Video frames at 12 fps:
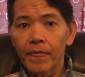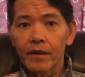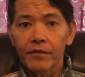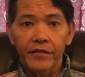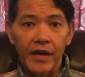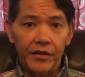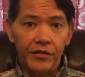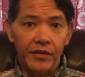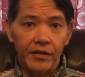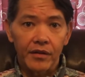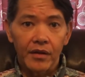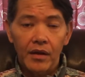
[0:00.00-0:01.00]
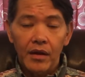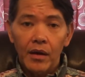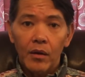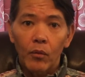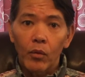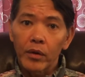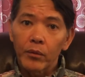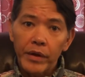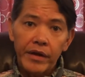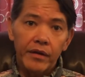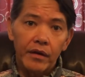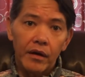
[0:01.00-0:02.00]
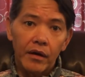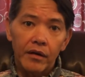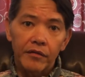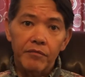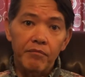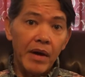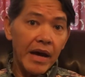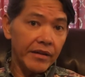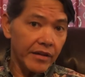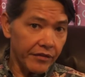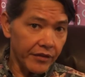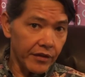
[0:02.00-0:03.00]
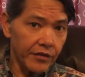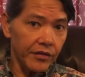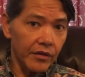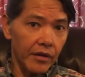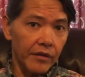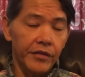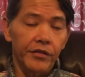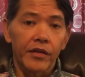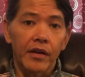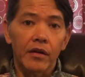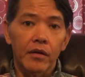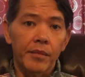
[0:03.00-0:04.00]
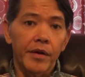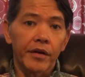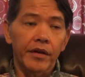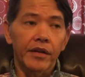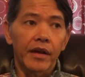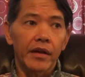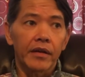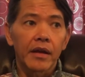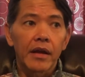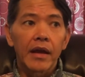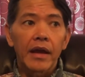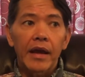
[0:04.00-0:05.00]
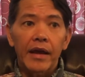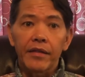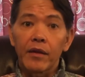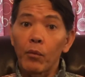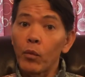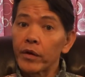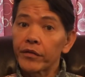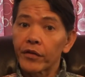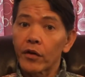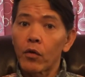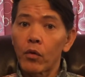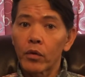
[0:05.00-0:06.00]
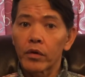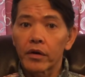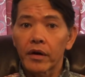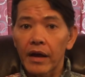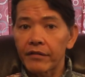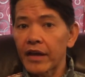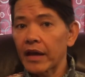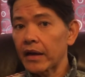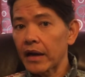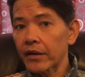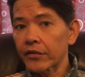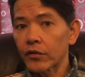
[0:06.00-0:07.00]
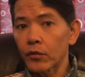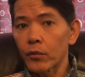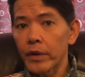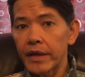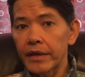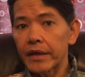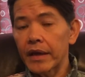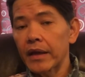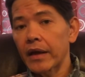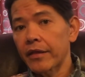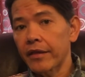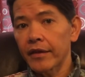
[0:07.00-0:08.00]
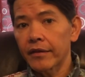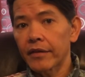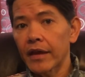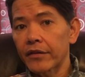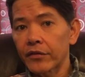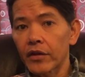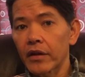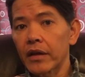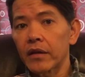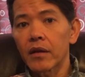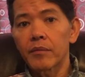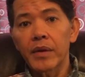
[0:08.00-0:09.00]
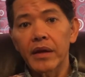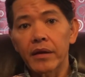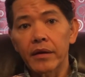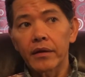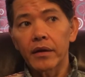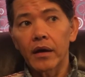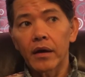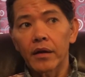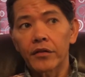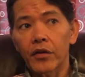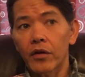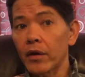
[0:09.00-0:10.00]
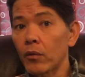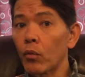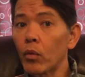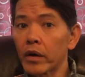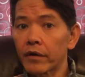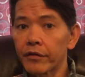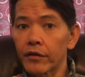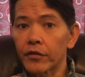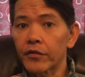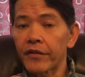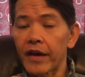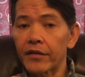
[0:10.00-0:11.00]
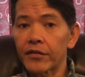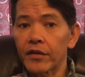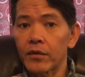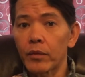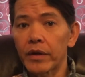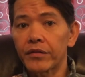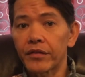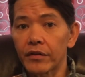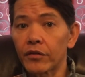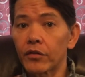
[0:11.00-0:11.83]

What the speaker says: fasting, 1 week of my definition of a standard American diet, and then once a quarter, I've got an extra week, and I think that's going to end up being turning one of those fasting weeks into